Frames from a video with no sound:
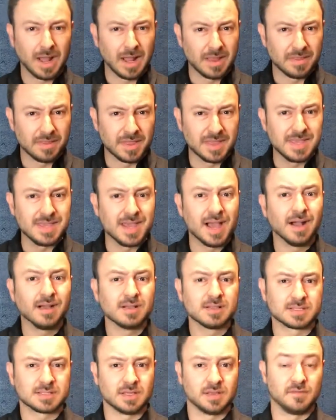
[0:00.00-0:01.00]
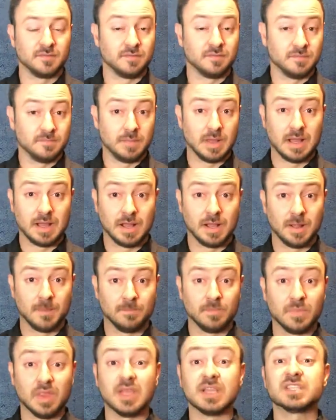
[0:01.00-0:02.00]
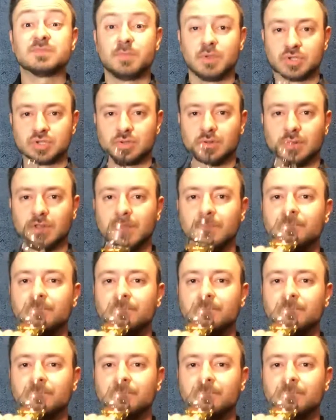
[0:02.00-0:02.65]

The younger stuff, especially.